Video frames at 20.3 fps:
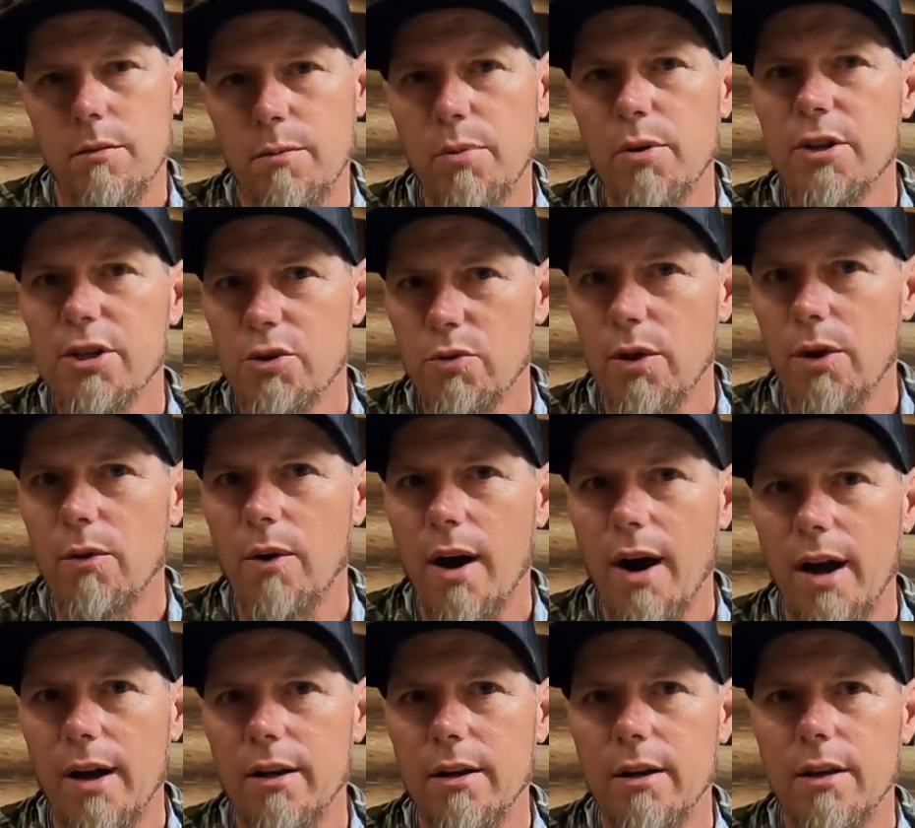Pretty sweet
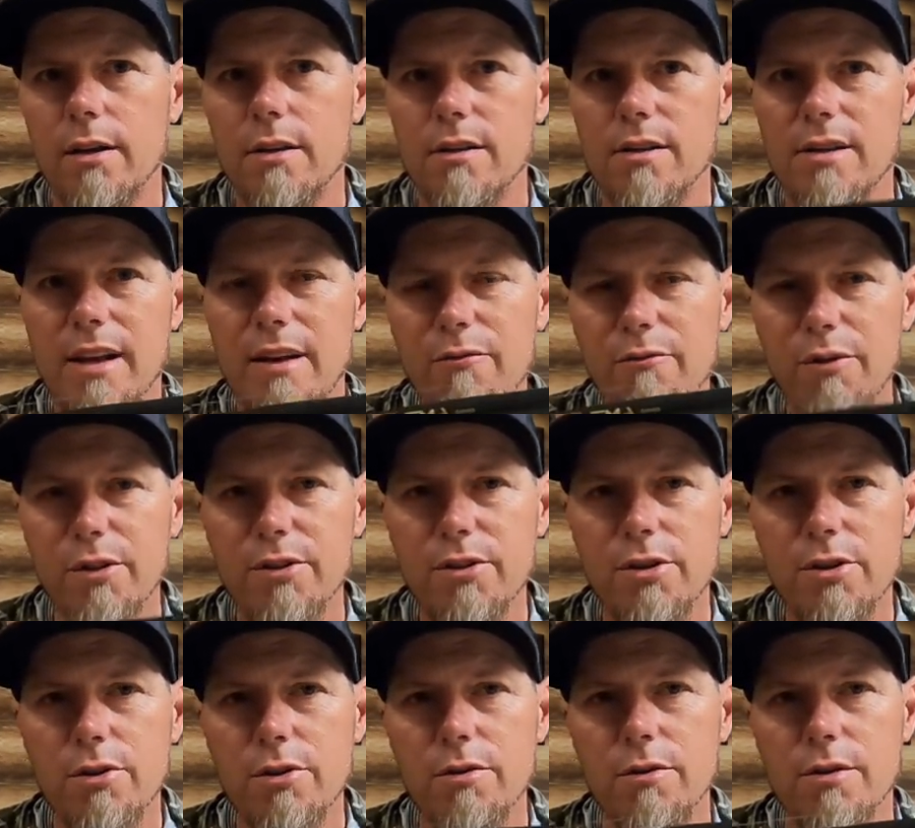rod. seven foot
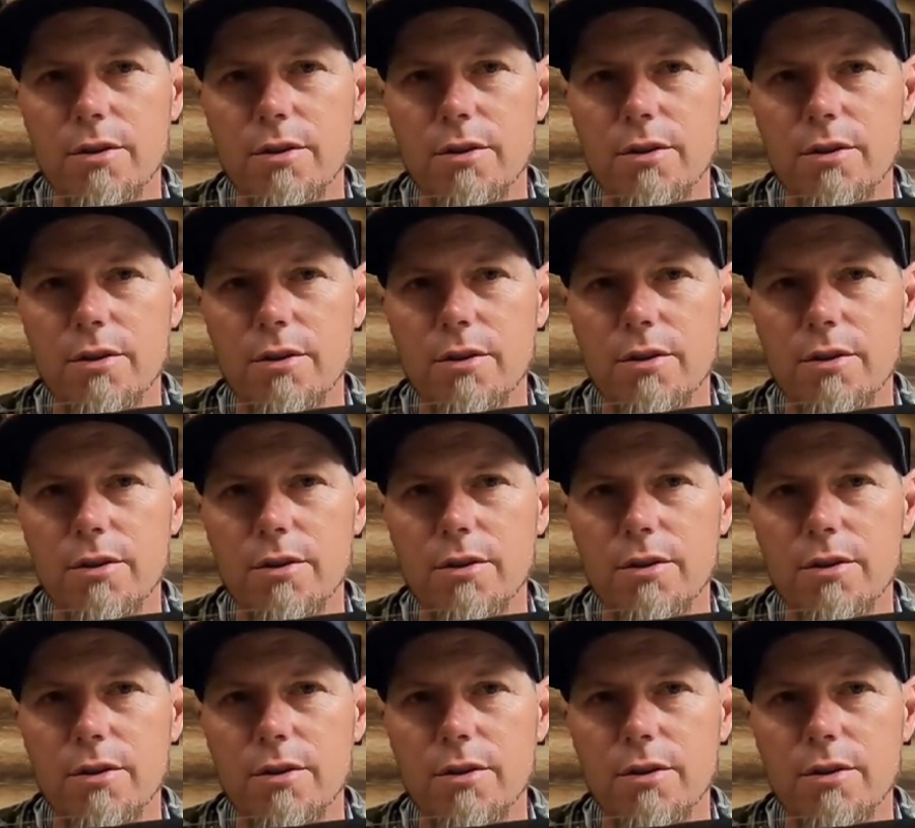two.